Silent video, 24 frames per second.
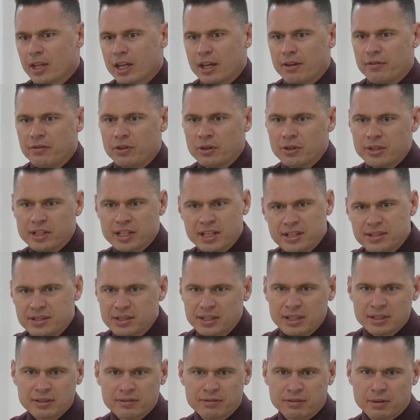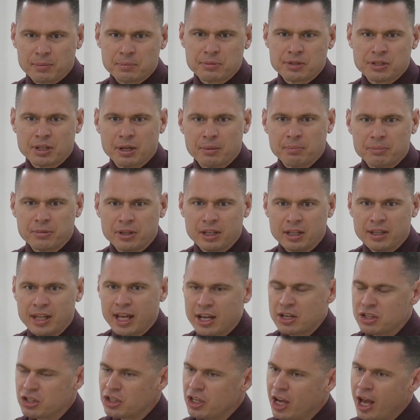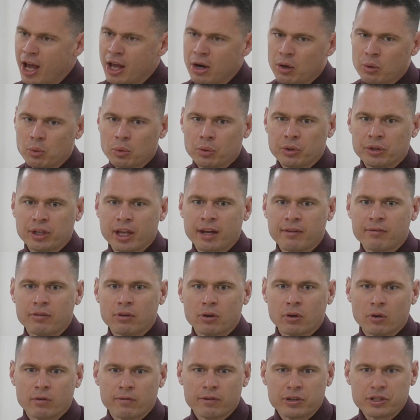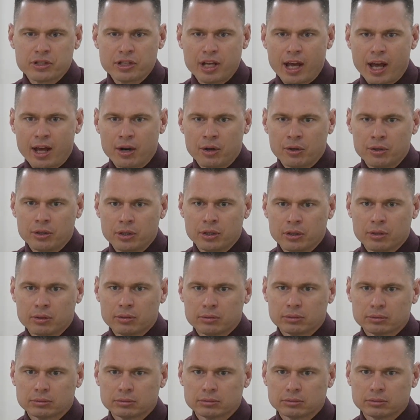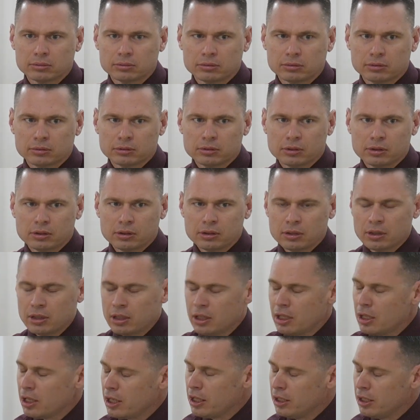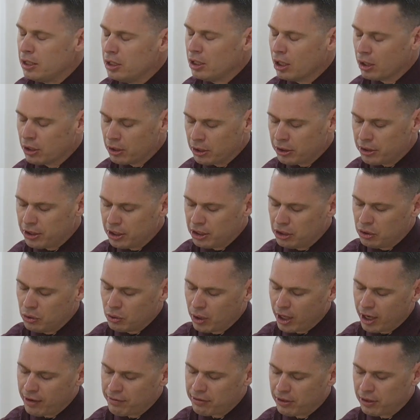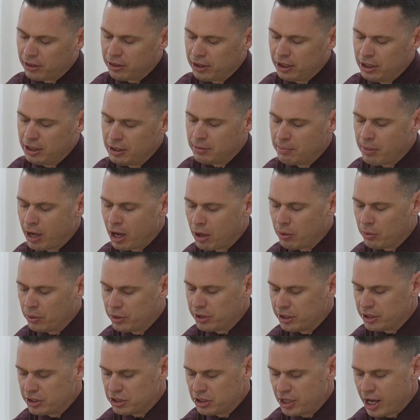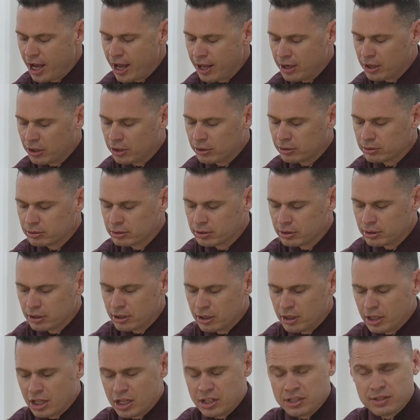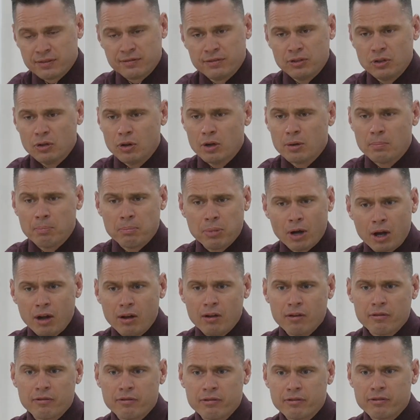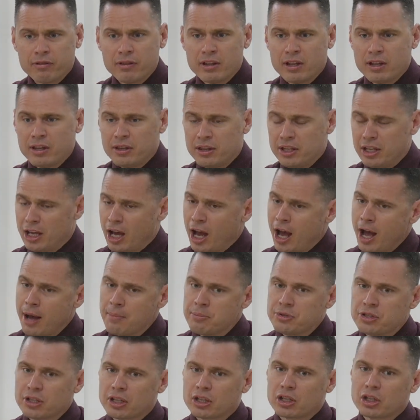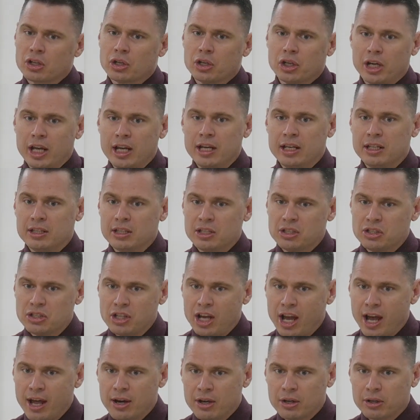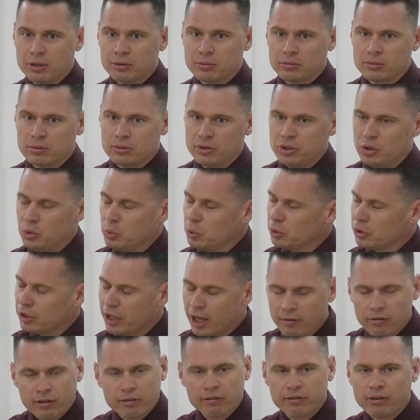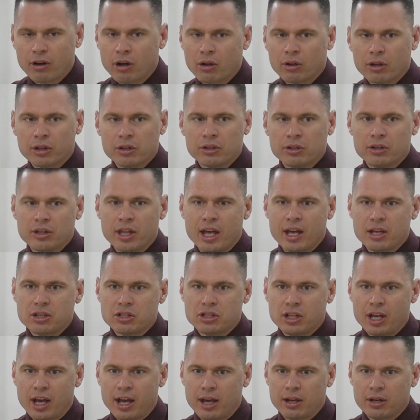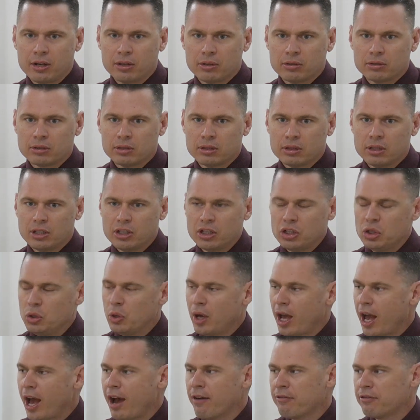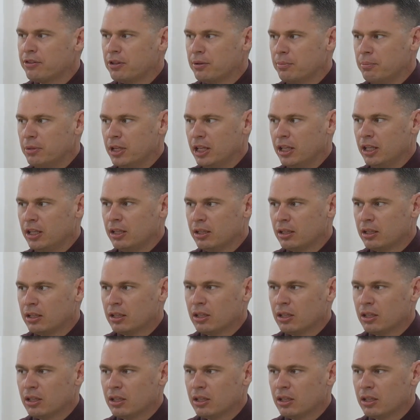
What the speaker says: If you're distant from something, that shadow will never overshadow you. And the other thing you have to think about with the shadow is if you're above the object creating the shadow, you will never fall under that shadow. You have to be